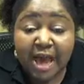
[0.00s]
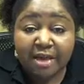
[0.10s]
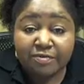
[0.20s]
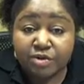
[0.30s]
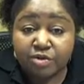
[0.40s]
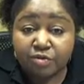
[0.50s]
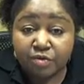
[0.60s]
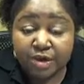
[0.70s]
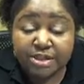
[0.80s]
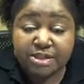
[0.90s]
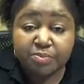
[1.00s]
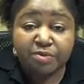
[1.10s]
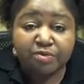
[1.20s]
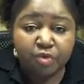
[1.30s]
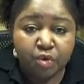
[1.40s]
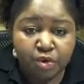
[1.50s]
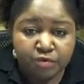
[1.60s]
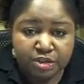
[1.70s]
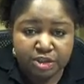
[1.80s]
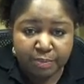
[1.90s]
after you've rinsed, before
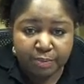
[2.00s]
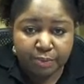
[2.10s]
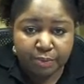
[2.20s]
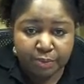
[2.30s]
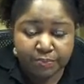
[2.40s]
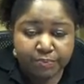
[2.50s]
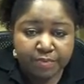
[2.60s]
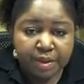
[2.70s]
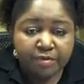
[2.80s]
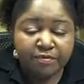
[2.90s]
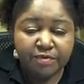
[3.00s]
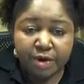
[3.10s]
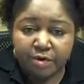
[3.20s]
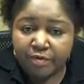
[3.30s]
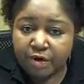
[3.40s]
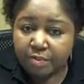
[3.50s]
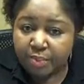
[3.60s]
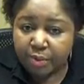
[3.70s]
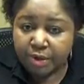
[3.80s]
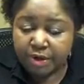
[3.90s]
you've shampooed. Very, very
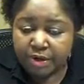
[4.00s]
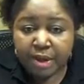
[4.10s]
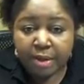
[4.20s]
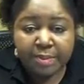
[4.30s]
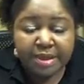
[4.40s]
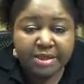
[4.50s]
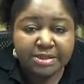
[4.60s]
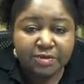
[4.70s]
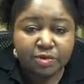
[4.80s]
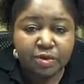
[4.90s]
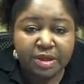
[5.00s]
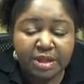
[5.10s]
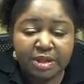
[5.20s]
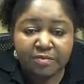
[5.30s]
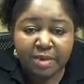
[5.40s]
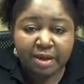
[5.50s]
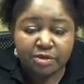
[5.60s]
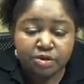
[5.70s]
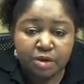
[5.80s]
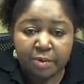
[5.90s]
important, because you can leave
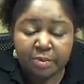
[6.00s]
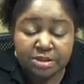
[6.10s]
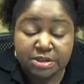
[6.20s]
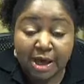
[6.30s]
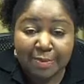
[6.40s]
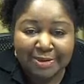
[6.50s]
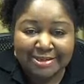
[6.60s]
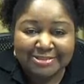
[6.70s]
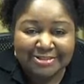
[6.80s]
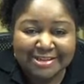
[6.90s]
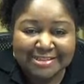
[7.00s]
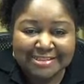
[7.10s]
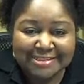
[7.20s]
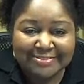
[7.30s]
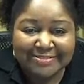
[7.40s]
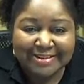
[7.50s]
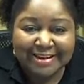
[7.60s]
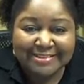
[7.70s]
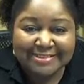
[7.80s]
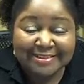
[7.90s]
microscopic traces of
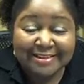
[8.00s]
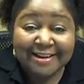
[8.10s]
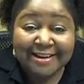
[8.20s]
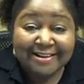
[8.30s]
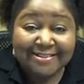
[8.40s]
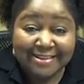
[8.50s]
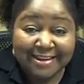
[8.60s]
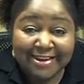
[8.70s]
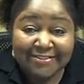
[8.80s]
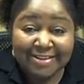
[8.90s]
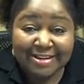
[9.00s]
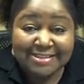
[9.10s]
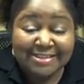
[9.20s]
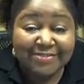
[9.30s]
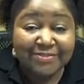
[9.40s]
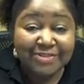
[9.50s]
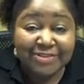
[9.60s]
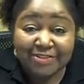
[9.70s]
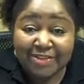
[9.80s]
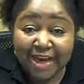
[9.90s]
relaxer on the neck rest. And if you
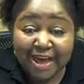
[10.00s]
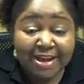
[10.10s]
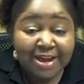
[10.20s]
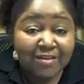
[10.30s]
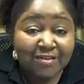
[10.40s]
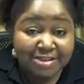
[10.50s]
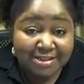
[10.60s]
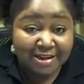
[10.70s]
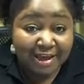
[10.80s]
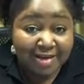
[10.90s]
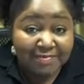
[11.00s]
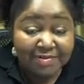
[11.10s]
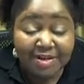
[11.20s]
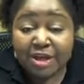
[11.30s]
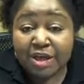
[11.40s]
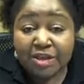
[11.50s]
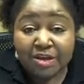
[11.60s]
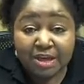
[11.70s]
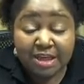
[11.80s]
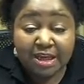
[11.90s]
do that, what's going to happen?
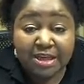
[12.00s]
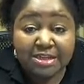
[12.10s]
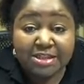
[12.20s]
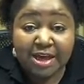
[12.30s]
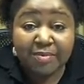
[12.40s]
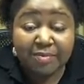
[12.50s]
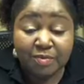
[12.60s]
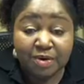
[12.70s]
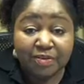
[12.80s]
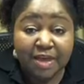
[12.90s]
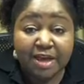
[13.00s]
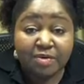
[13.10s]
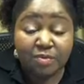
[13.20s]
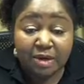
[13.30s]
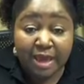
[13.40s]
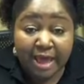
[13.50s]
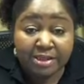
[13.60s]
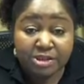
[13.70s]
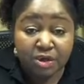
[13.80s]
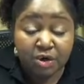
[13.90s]
You're going to end up with that
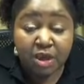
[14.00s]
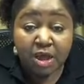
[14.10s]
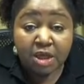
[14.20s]
relaxer